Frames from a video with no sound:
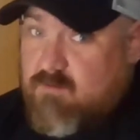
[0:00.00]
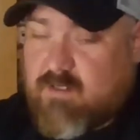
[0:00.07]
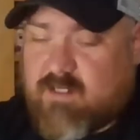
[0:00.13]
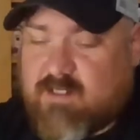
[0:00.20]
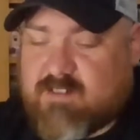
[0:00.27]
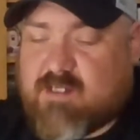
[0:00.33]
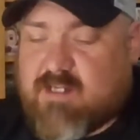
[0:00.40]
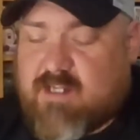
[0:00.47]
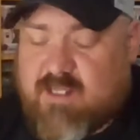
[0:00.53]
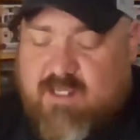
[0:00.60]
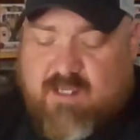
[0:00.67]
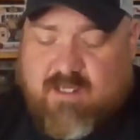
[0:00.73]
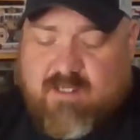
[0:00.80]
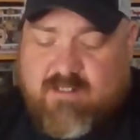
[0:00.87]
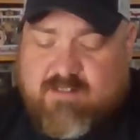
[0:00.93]
He said he,
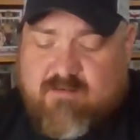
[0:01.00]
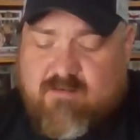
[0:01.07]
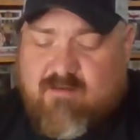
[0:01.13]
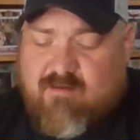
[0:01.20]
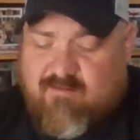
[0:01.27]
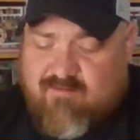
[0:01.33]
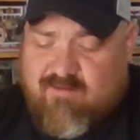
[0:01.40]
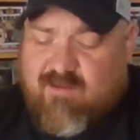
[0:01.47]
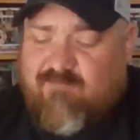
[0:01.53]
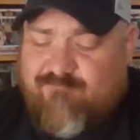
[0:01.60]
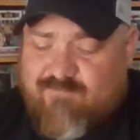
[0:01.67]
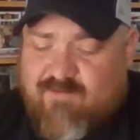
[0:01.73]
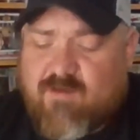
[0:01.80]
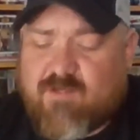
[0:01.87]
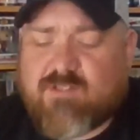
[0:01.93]
he's, he
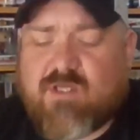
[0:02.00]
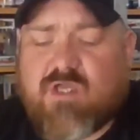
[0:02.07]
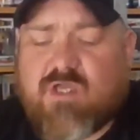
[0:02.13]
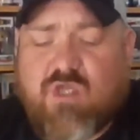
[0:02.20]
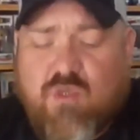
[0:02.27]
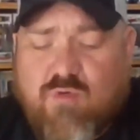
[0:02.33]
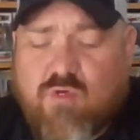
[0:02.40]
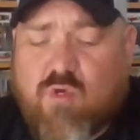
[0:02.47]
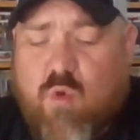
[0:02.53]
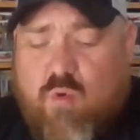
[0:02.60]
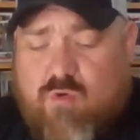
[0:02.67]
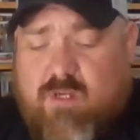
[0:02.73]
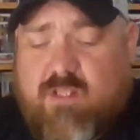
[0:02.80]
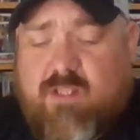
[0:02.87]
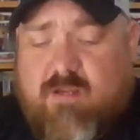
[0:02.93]
feels a
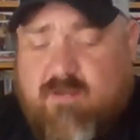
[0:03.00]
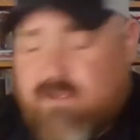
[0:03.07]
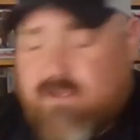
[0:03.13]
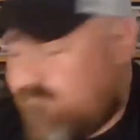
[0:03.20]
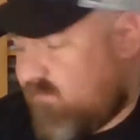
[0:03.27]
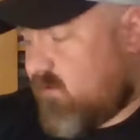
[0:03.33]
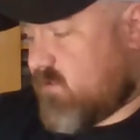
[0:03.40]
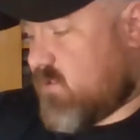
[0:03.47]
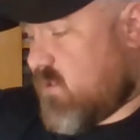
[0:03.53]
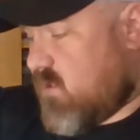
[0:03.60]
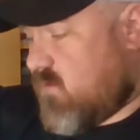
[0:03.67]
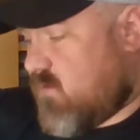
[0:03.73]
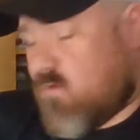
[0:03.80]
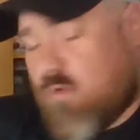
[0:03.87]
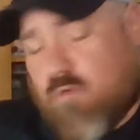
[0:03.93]
unicorn in this. He feels a
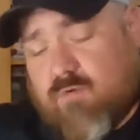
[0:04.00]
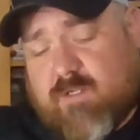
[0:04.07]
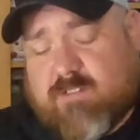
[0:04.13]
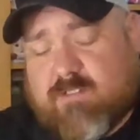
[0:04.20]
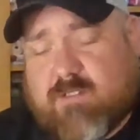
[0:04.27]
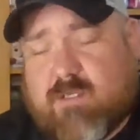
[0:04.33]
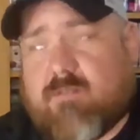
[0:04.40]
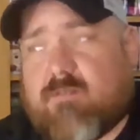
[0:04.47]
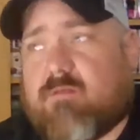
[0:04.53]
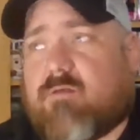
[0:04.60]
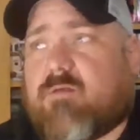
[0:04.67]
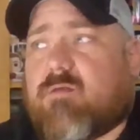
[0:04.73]
unicorn, he said.